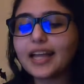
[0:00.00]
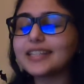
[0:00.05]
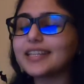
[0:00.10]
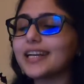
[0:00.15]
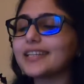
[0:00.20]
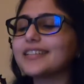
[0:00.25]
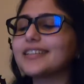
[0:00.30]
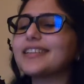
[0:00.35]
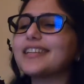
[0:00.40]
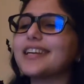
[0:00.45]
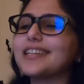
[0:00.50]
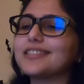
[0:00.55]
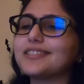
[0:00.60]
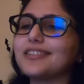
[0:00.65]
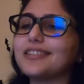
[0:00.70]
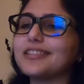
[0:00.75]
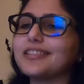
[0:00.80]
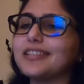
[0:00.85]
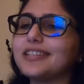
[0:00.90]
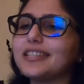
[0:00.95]
technically I
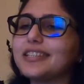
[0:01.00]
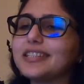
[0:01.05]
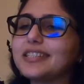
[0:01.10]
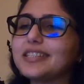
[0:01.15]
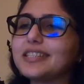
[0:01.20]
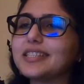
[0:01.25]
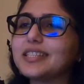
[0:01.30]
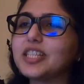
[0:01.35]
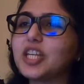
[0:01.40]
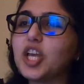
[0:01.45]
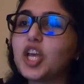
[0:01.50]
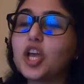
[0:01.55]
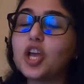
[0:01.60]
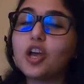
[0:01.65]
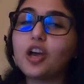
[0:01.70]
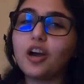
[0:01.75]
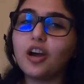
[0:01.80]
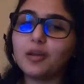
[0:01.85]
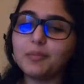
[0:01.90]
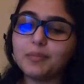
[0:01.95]
started this
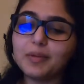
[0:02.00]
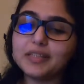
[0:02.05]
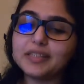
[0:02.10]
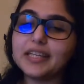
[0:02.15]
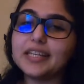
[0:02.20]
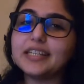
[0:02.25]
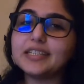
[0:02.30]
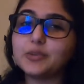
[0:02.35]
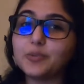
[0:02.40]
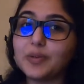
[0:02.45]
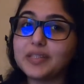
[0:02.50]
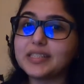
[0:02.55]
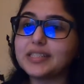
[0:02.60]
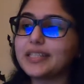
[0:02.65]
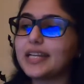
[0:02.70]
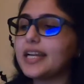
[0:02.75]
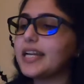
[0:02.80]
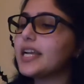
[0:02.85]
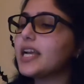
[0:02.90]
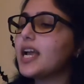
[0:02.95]
on Monday. It's
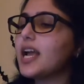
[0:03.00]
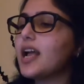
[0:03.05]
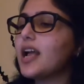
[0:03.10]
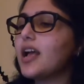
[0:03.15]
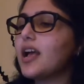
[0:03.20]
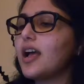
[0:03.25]
Wednesday.